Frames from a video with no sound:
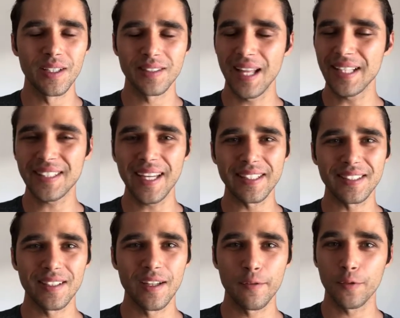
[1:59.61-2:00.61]
That's
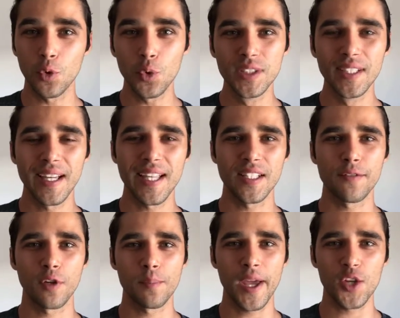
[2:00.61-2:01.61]
it. Food is
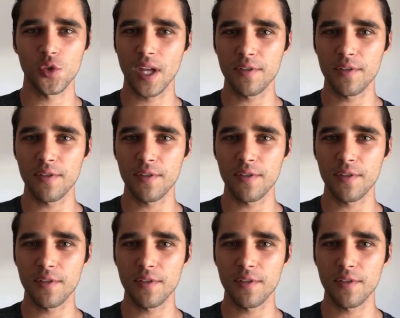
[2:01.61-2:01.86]
information.